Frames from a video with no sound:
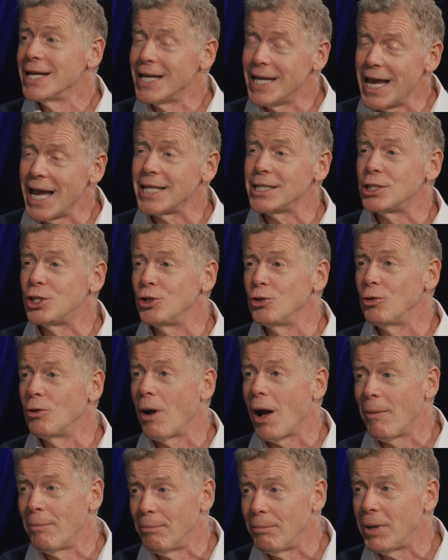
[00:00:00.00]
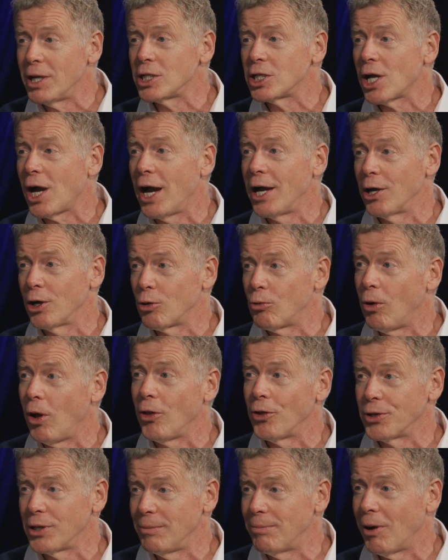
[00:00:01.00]
get to a much higher
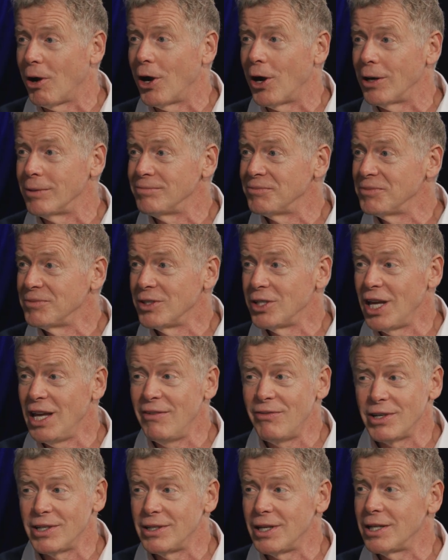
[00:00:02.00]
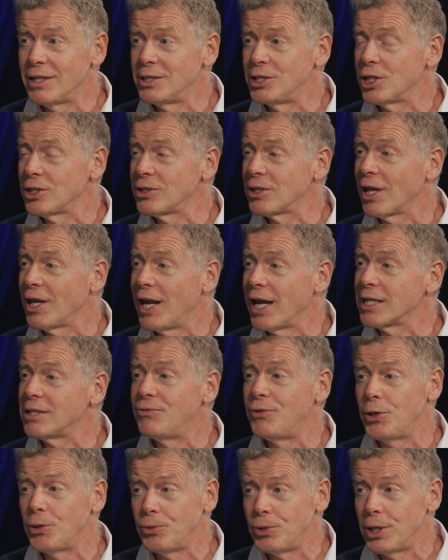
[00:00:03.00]
quality bar, even in just the next
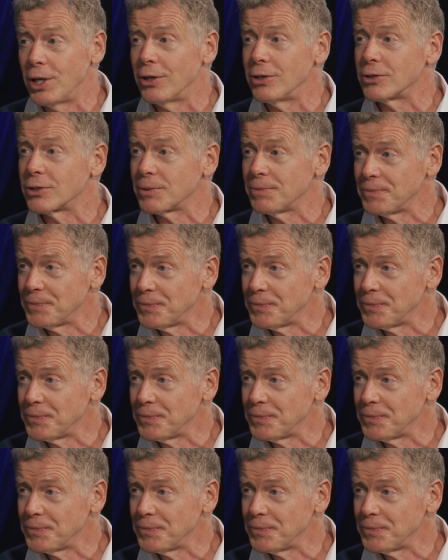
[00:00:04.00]
few years.